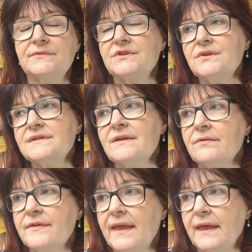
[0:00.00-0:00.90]
do
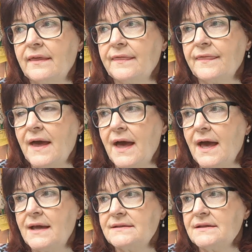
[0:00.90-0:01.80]
something
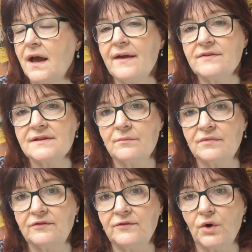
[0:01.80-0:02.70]
that I haven't done
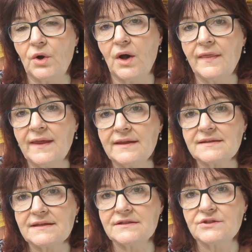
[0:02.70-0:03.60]
before, and that
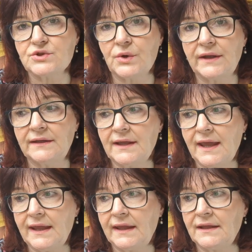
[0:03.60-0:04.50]
is join
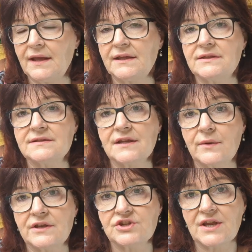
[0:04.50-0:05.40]
a
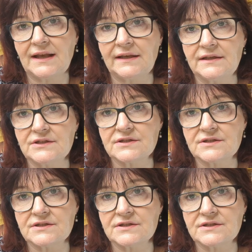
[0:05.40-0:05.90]
sewing challenge.